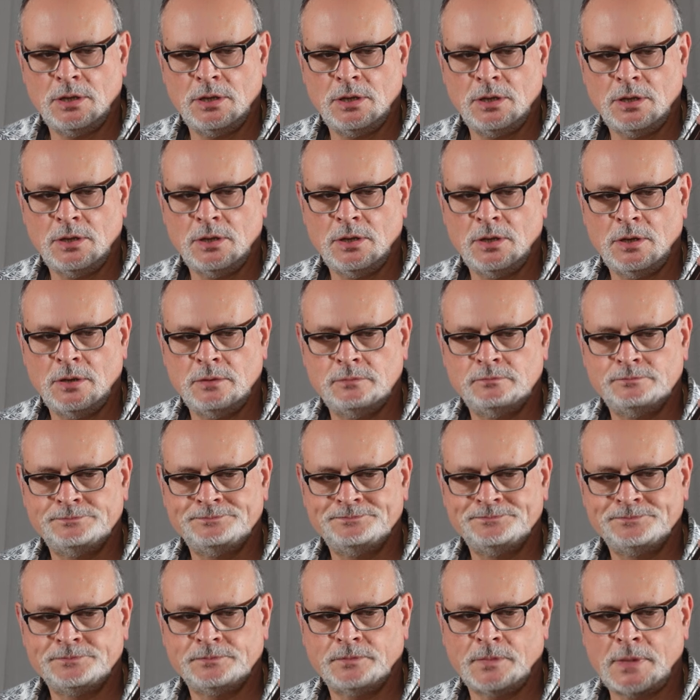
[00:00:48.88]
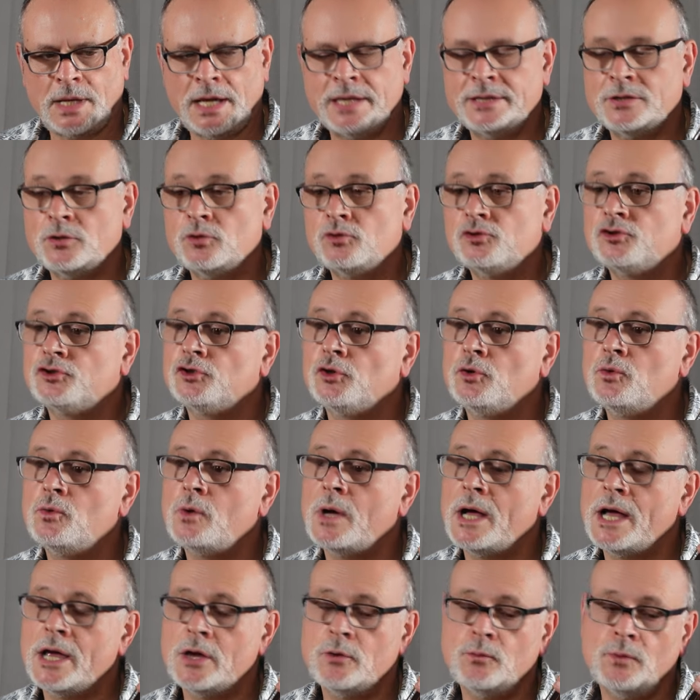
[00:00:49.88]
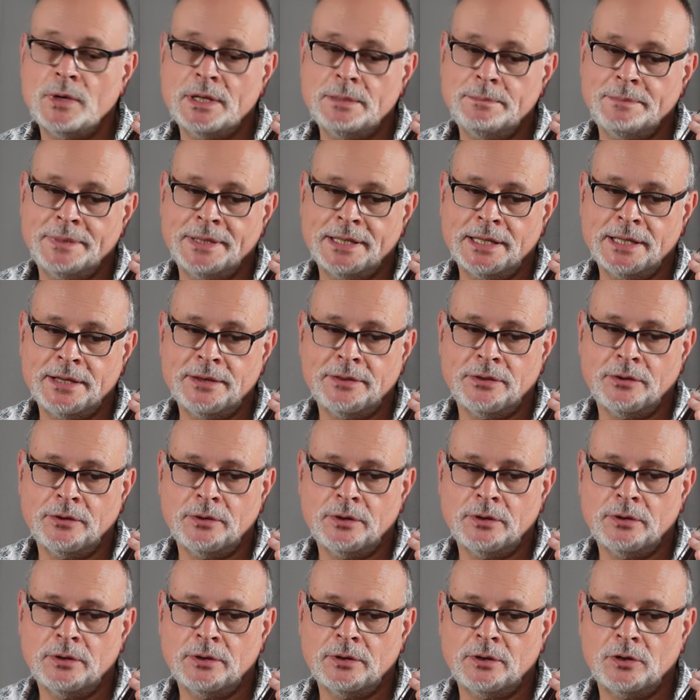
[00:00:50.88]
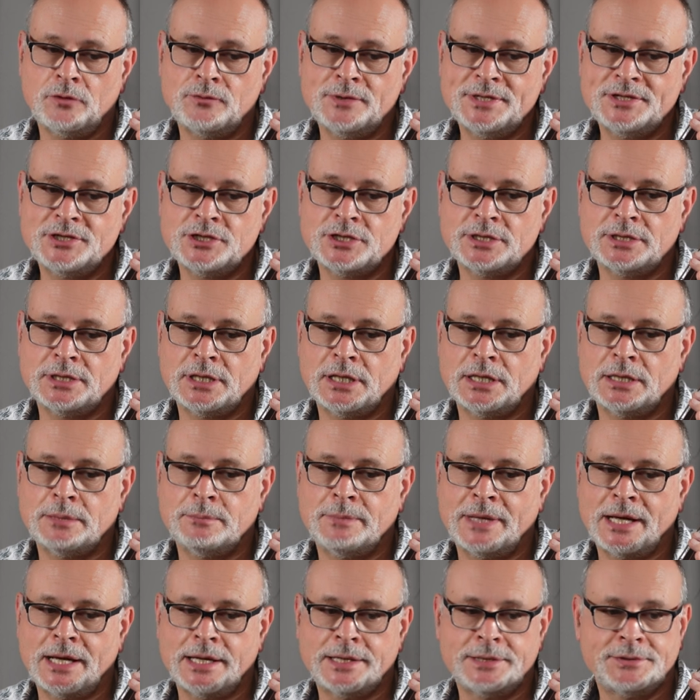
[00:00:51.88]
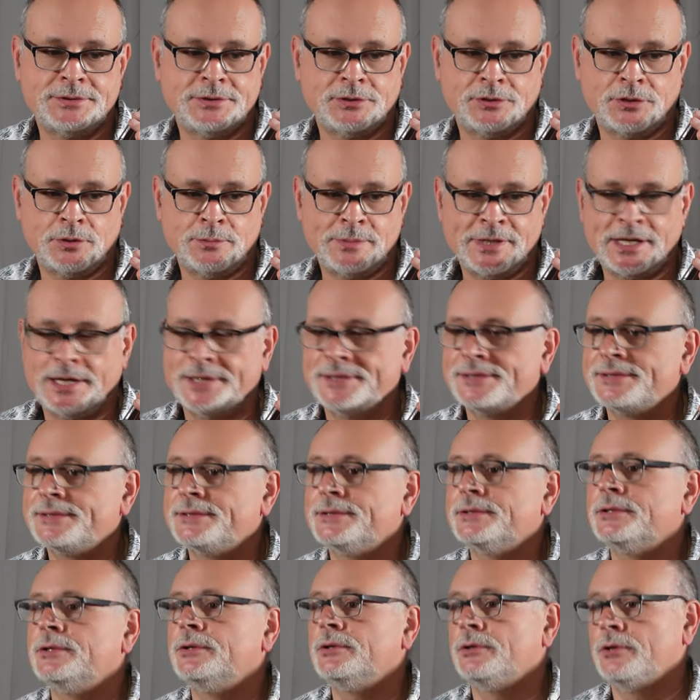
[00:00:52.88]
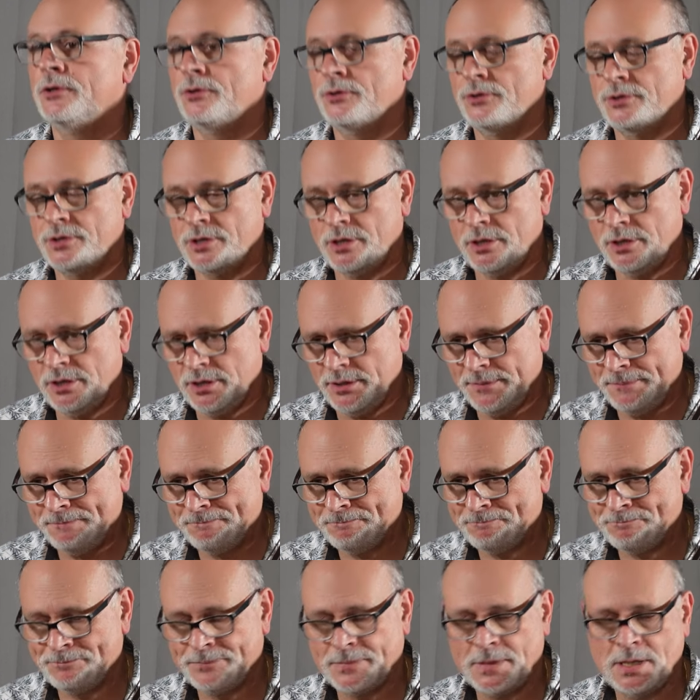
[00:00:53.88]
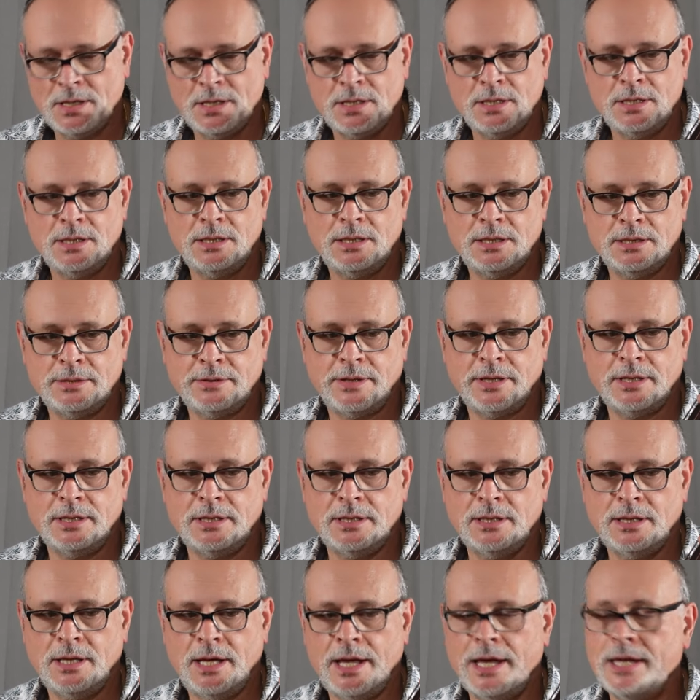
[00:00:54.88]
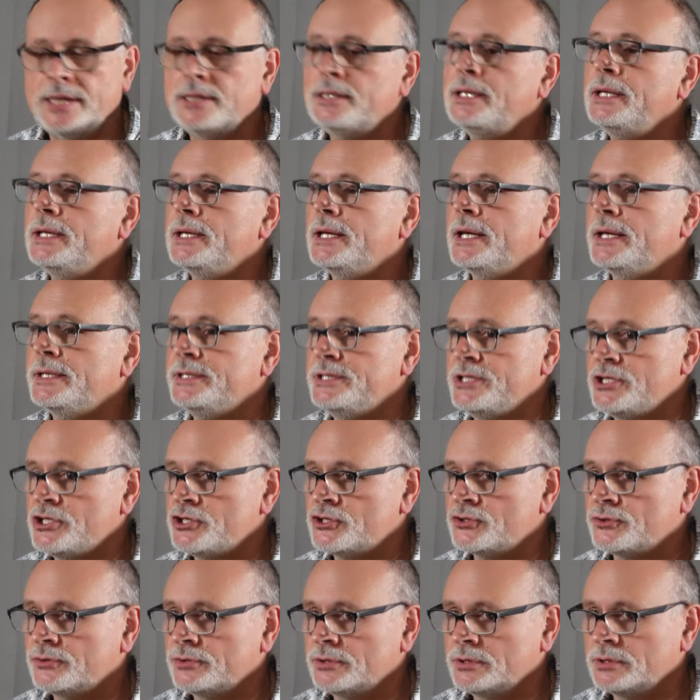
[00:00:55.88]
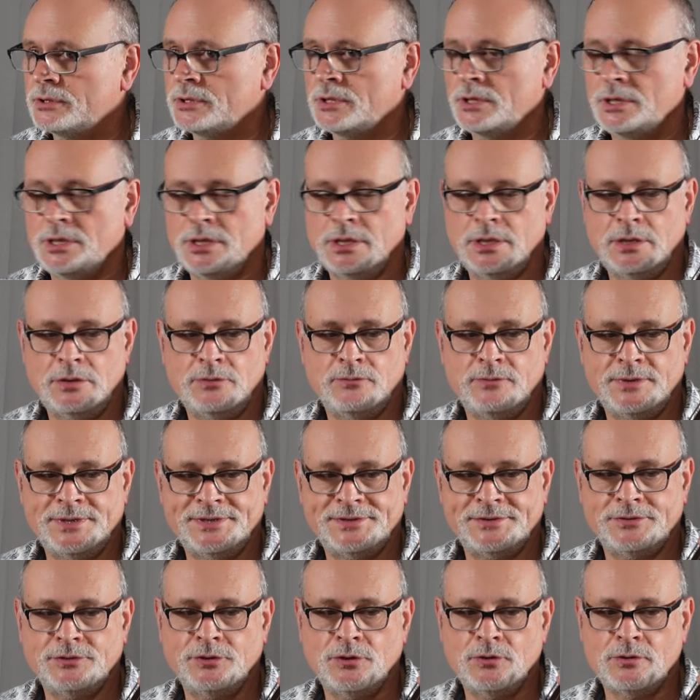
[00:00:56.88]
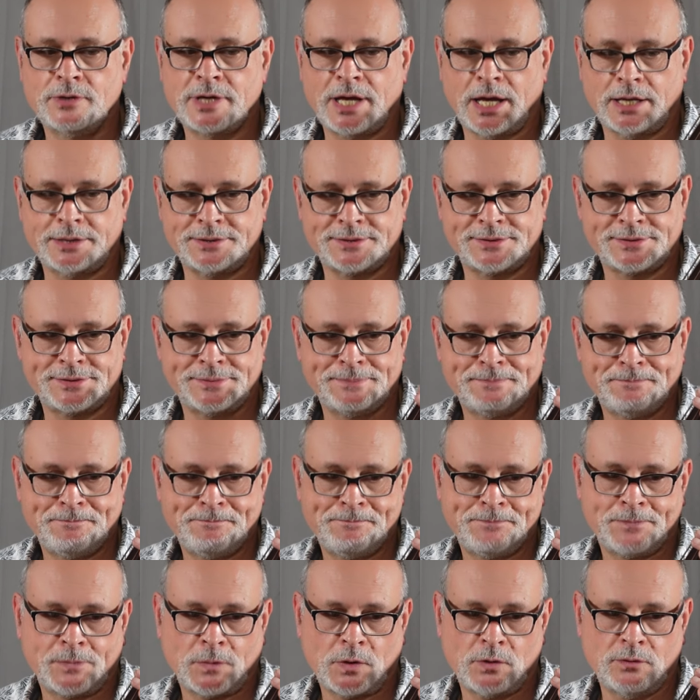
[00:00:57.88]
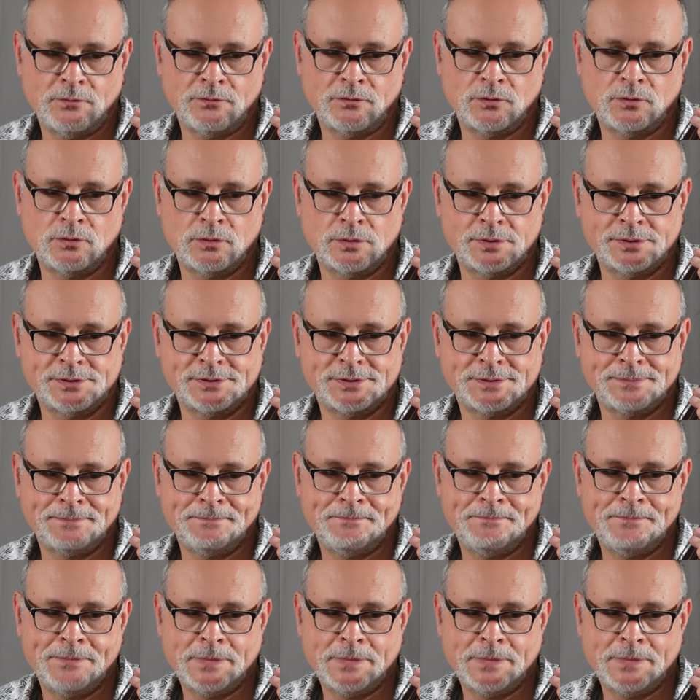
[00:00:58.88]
um, and also I will play the original by Tobias Glöckler in the Henle edition with no cuts, of course.